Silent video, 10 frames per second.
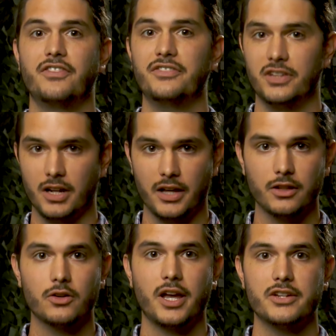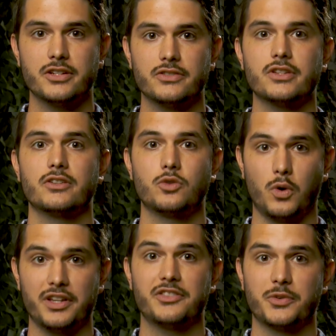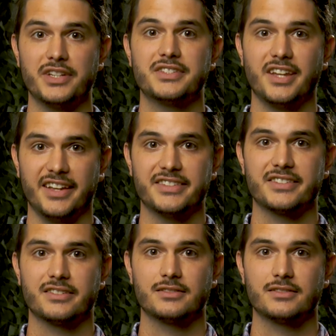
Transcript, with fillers: 59 locations in 23 states.